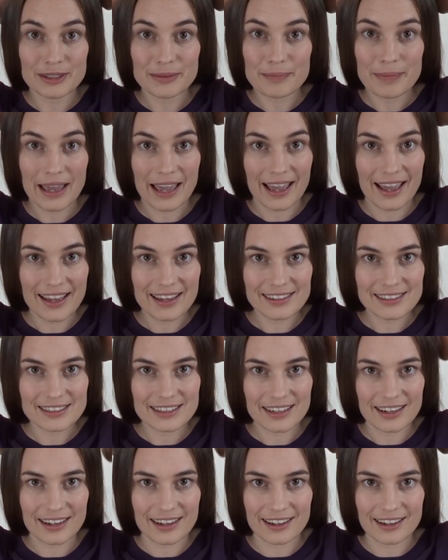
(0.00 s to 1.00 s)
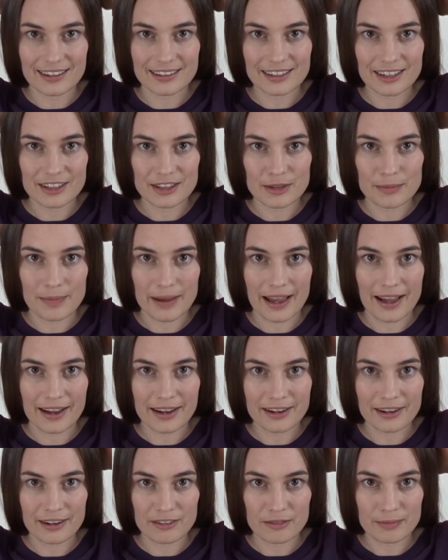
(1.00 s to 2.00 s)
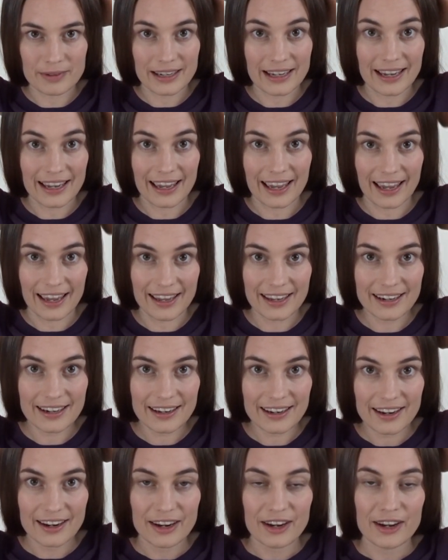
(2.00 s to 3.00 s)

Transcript: patch at the back of my head.